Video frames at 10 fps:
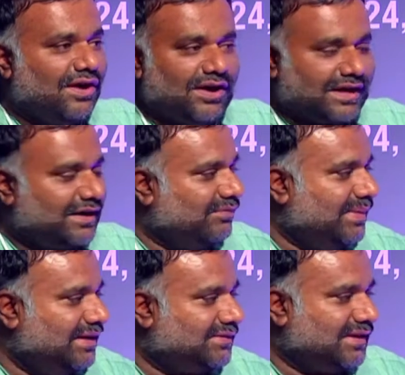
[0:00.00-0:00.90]
all kind of
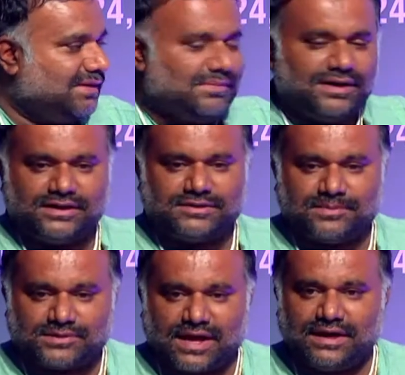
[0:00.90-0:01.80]
medicine,
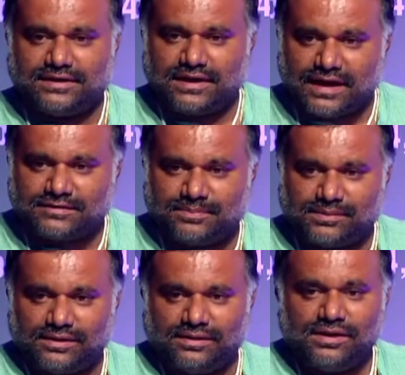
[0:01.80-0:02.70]
multi-speciality
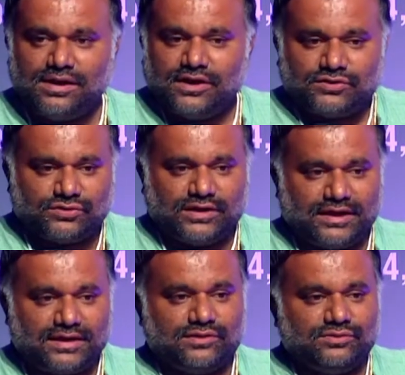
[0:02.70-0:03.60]
hospital.
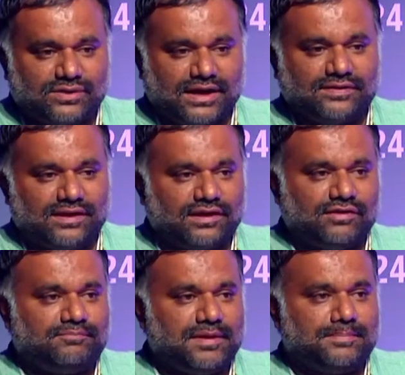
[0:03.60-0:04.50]
Today you can think
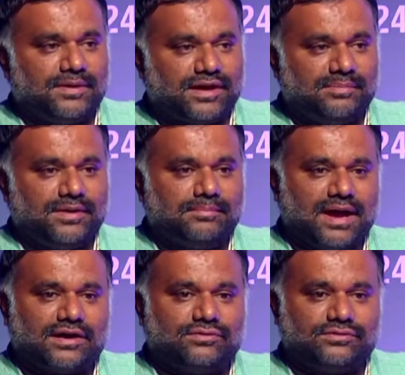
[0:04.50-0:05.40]
of people coming
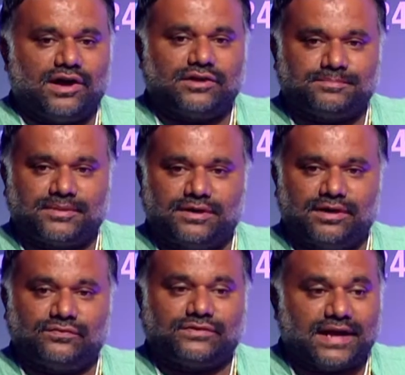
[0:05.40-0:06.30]
back out of the
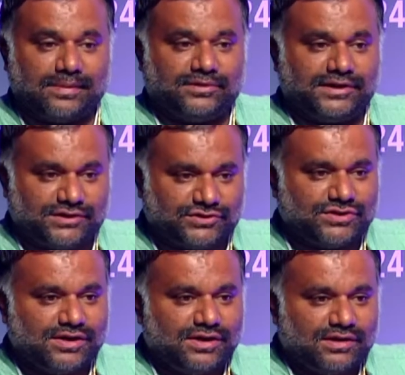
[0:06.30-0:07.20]
hospital after hemorrhage.
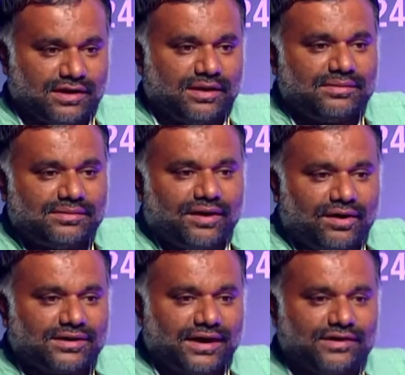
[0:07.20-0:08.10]
I mean,
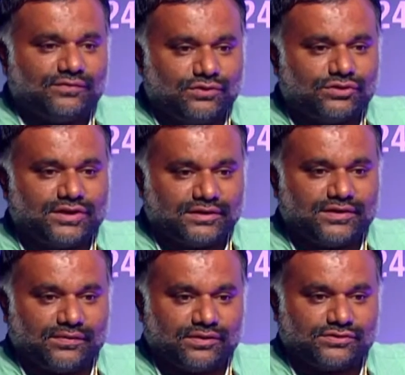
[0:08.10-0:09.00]
all kind of good things
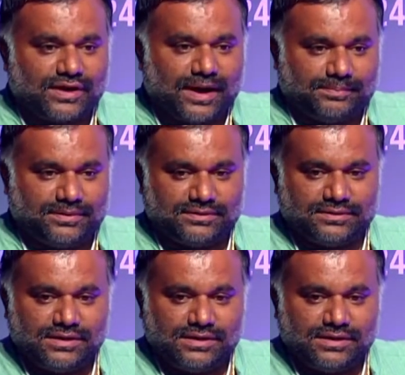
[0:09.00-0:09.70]
have also happened.